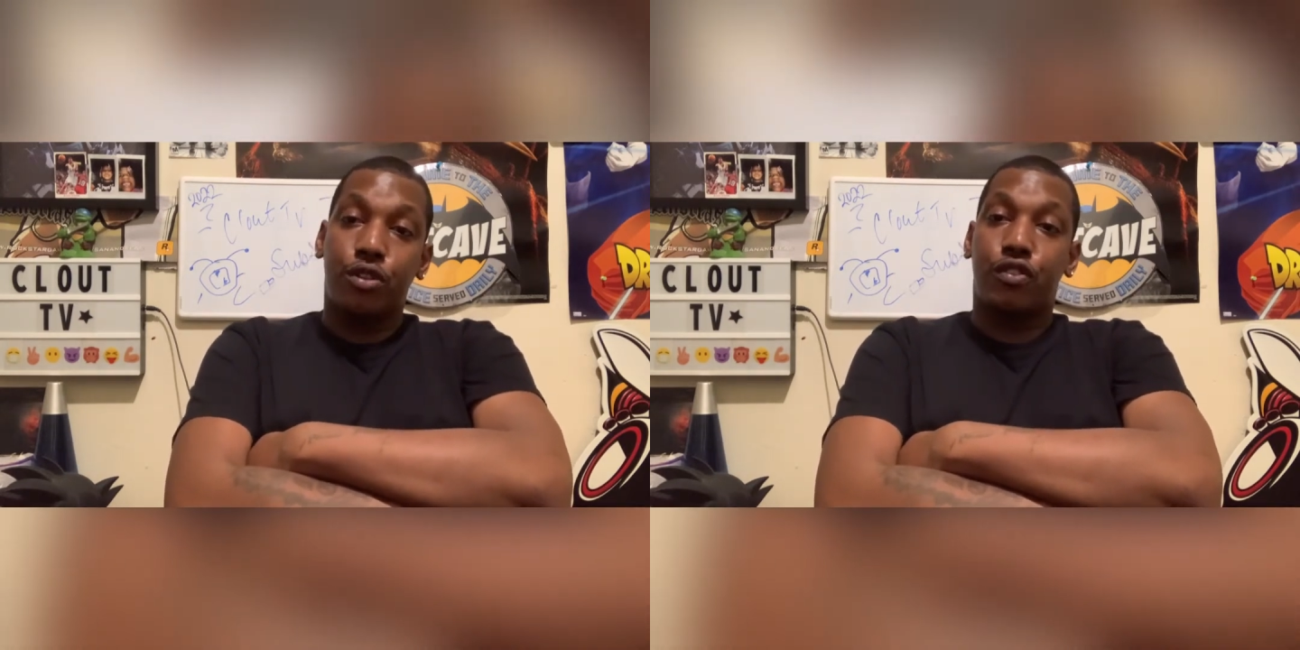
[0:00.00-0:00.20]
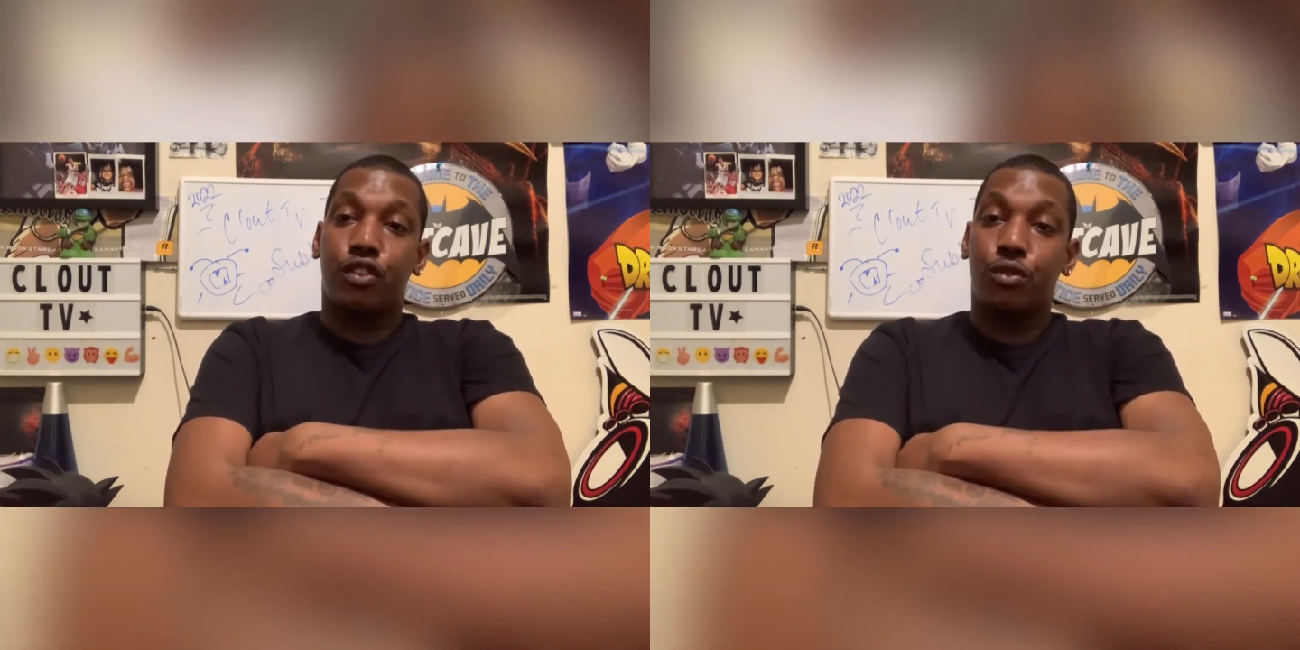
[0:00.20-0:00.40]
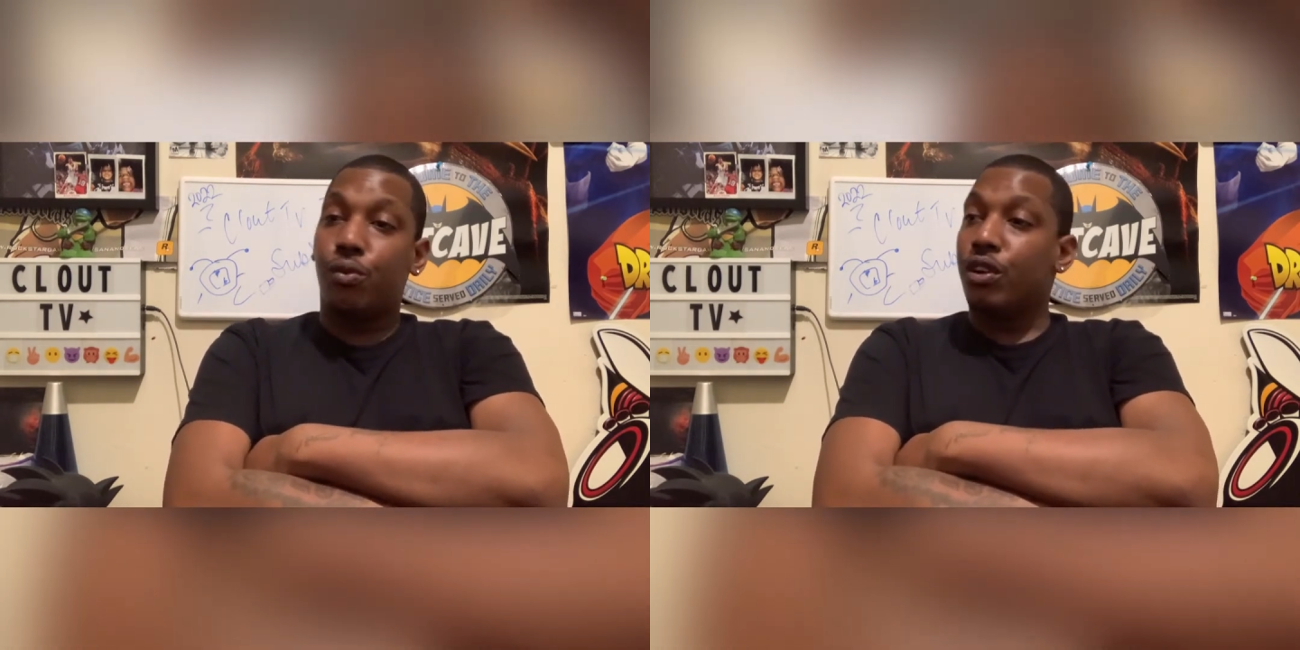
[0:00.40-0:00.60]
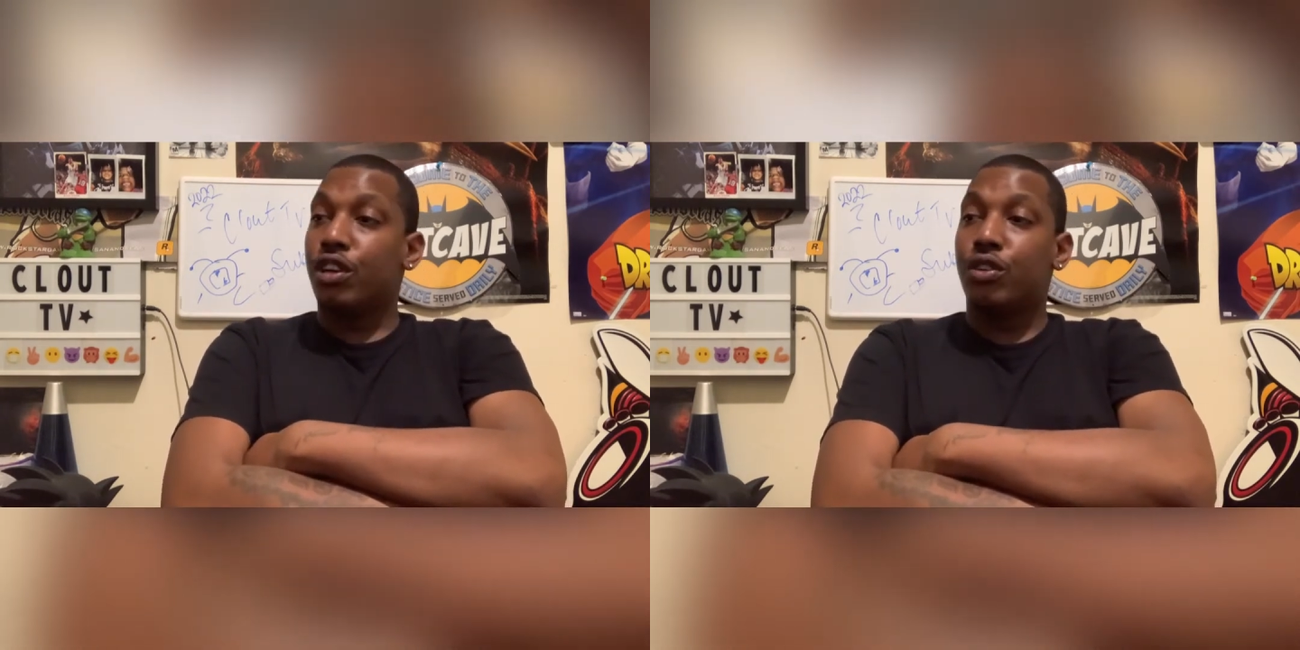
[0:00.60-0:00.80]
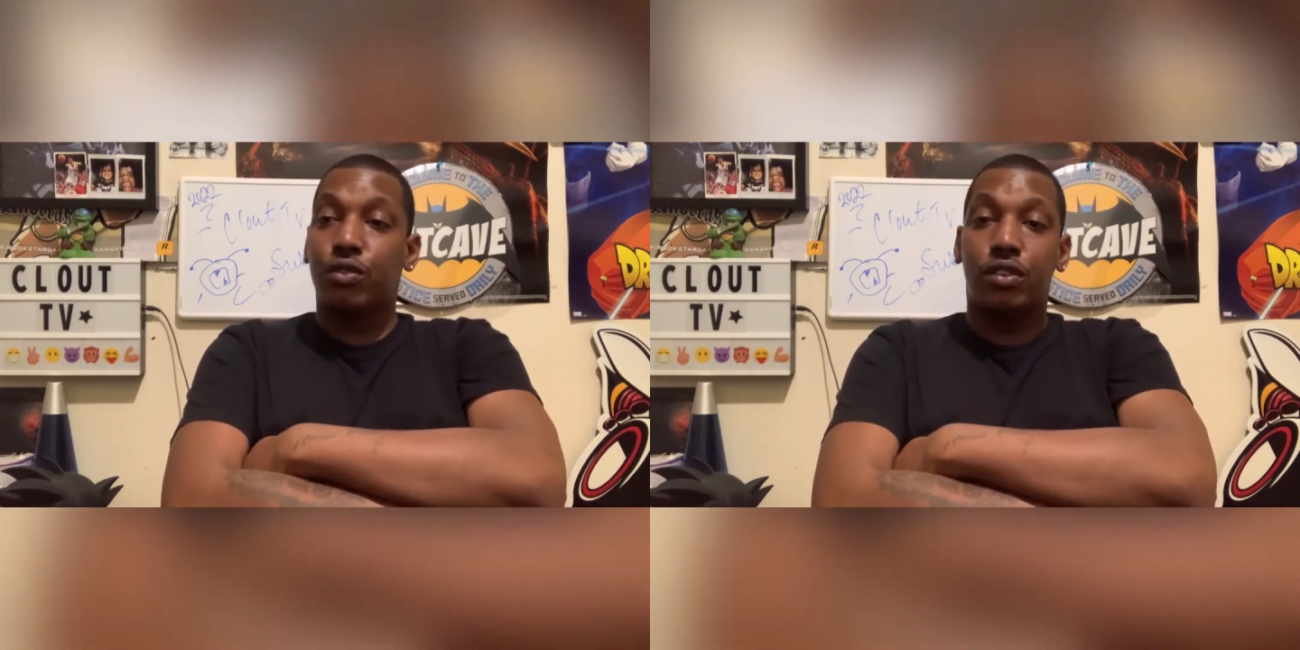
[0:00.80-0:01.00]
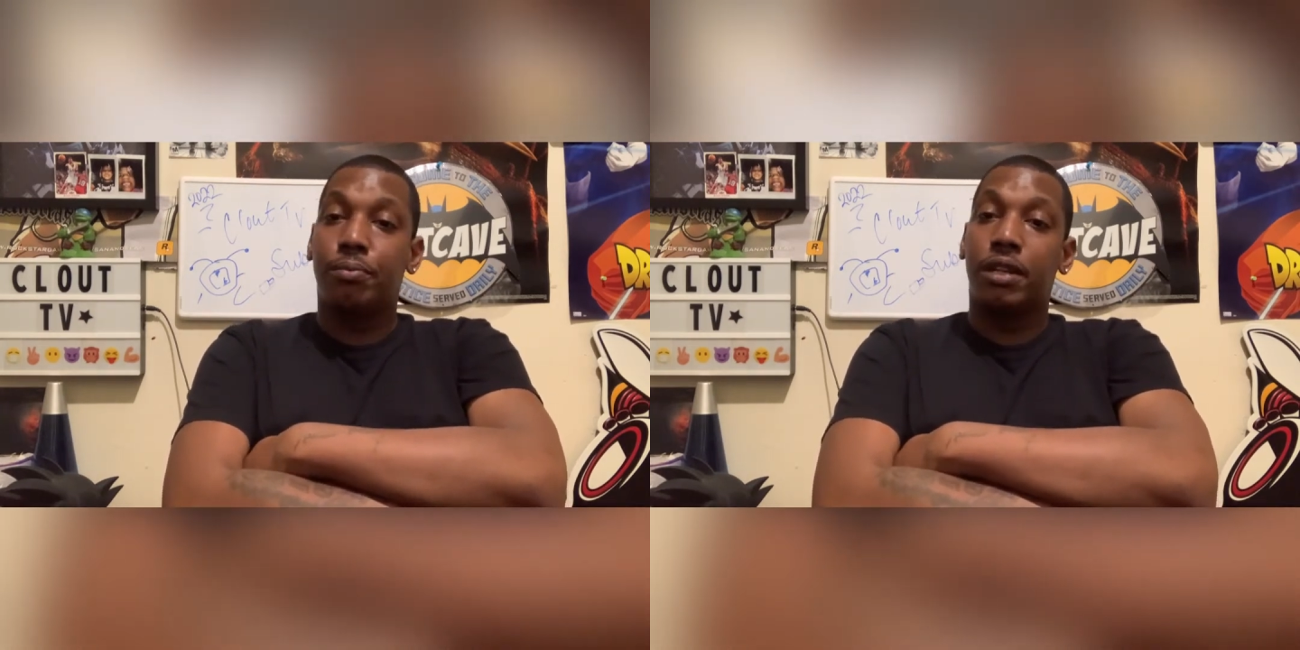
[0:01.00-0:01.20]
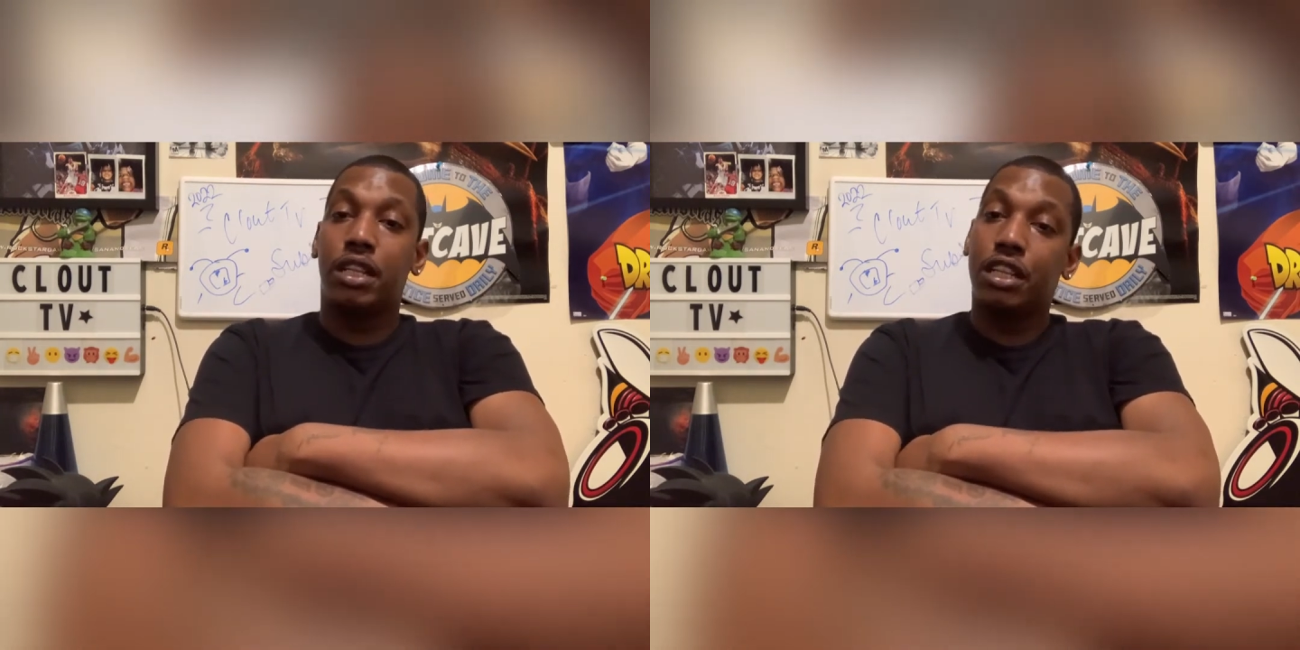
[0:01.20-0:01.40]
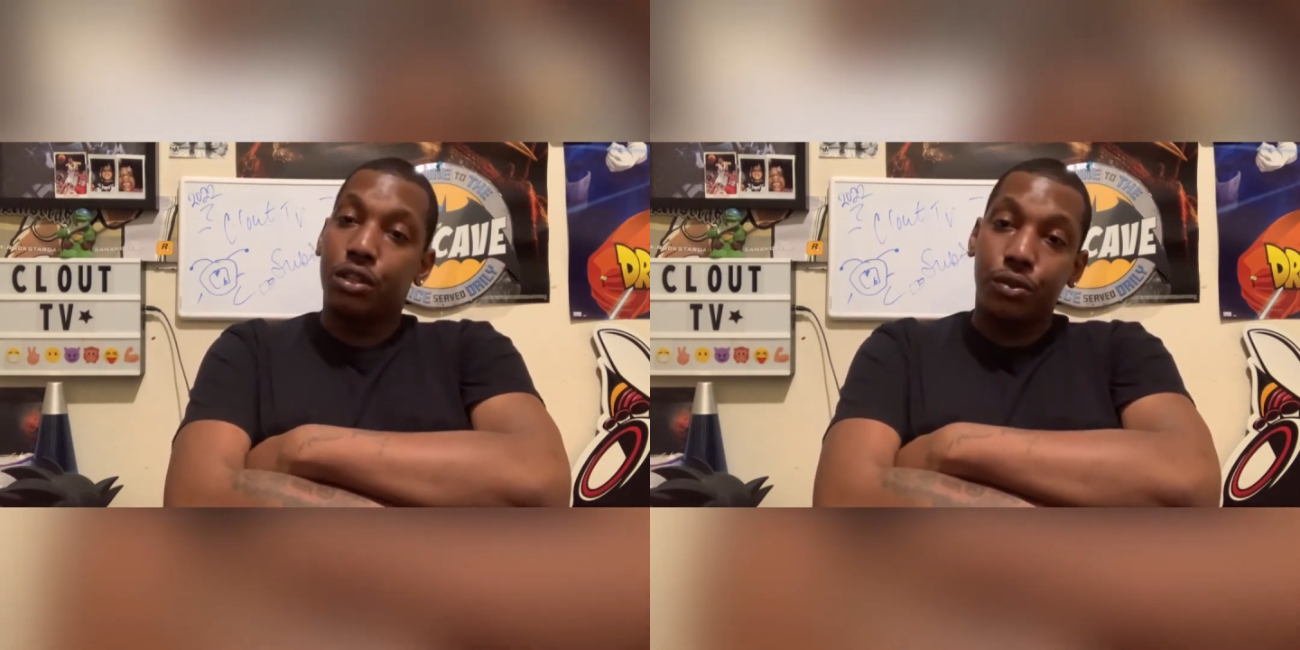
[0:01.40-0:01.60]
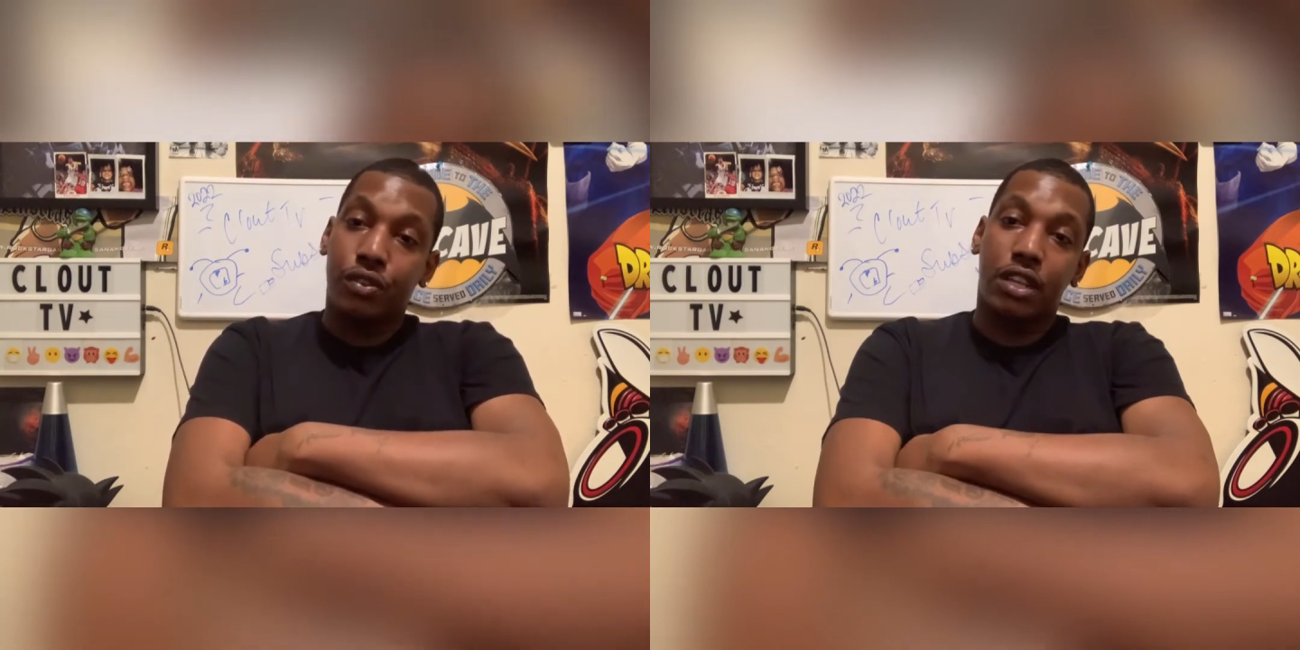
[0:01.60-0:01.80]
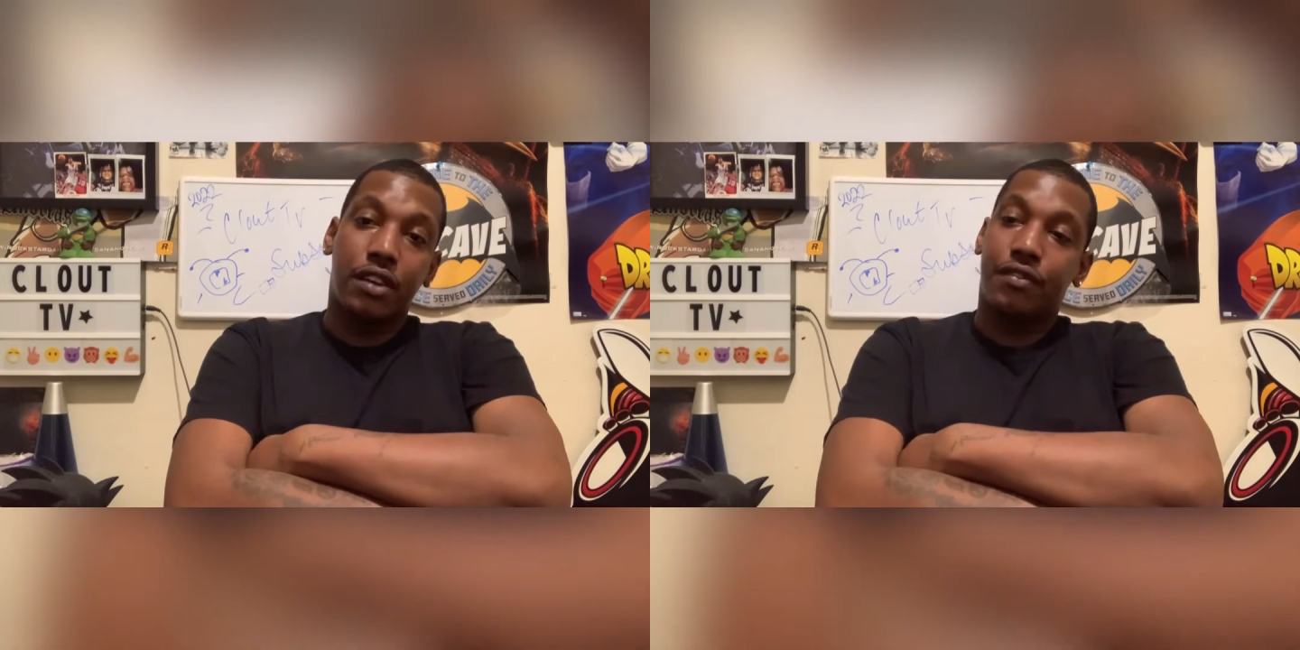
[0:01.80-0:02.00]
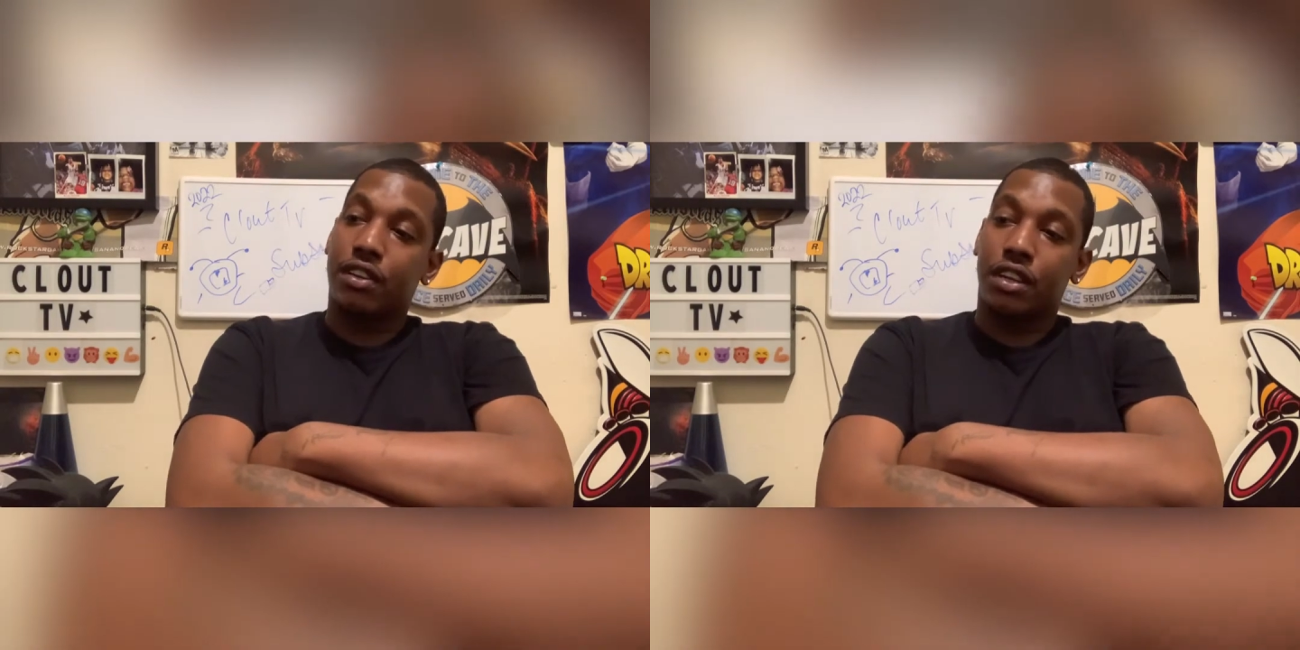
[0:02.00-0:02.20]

so you want to do some illegal stuff to